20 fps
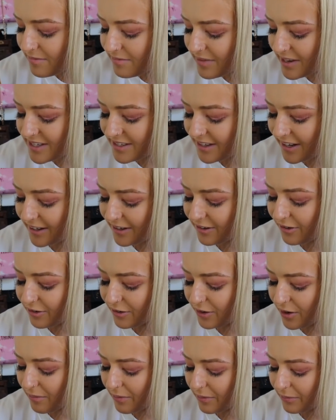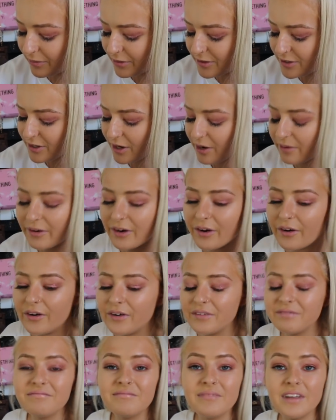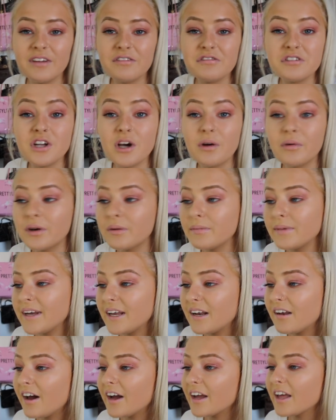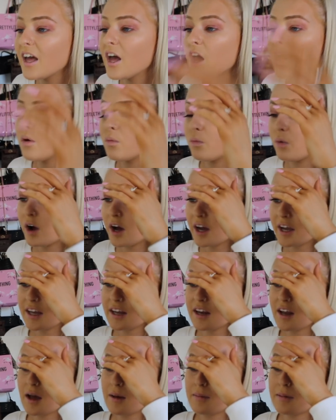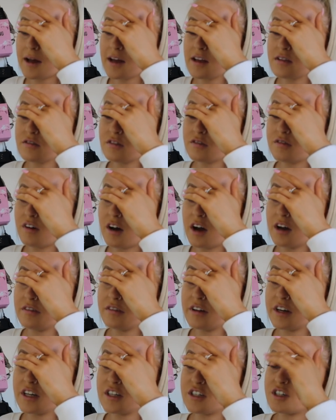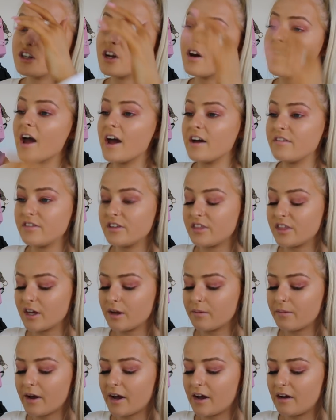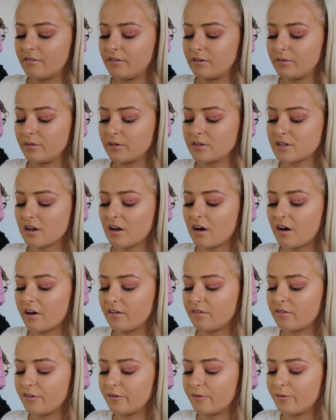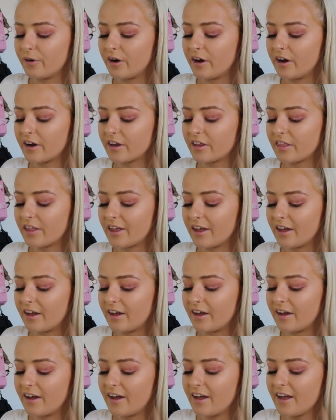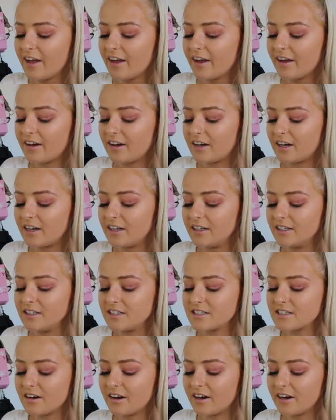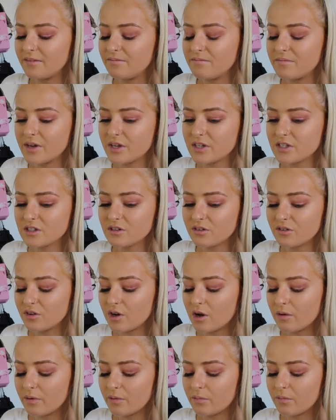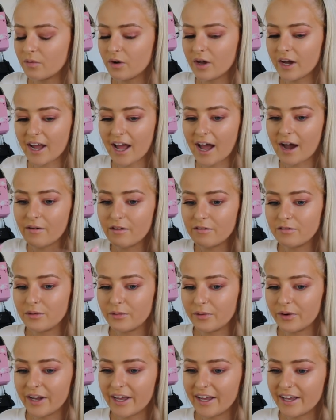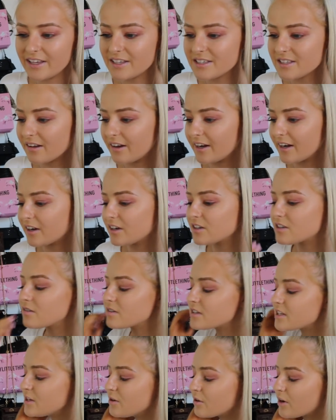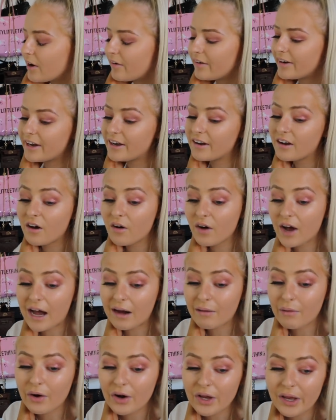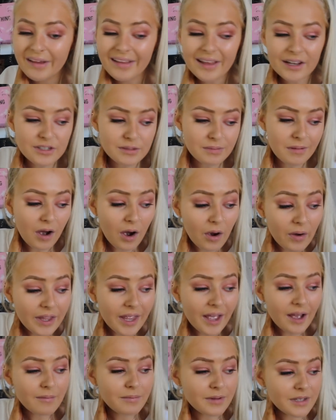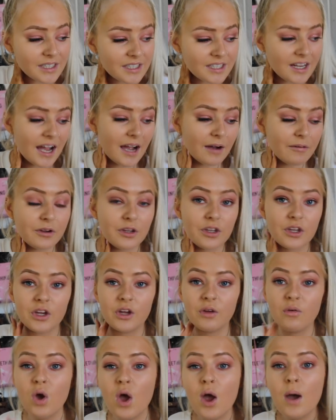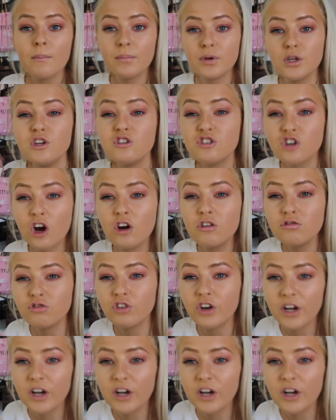miss, like, not knowing what's going on, if you know what I mean. Like, working at a place for 5 years, you know everything about everyone's life that work there. And I miss not knowing, like, how everyone is. Like, because obviously you're going there, you're like, oh, how are you? And I just like, oh, yeah, I'm good. How are you? But you don't